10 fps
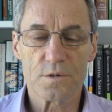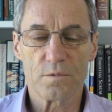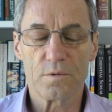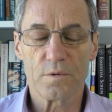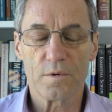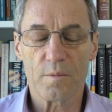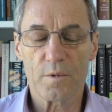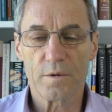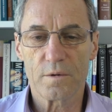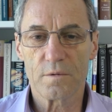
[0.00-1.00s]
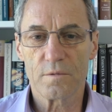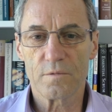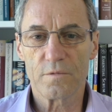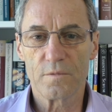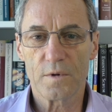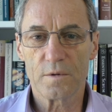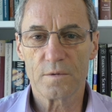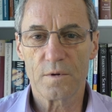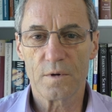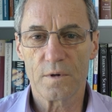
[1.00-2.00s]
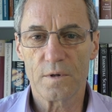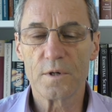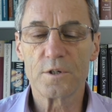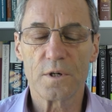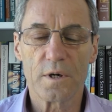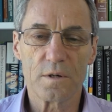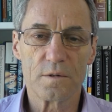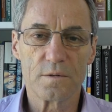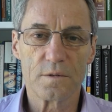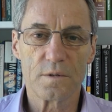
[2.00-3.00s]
installed and uploaded and initiated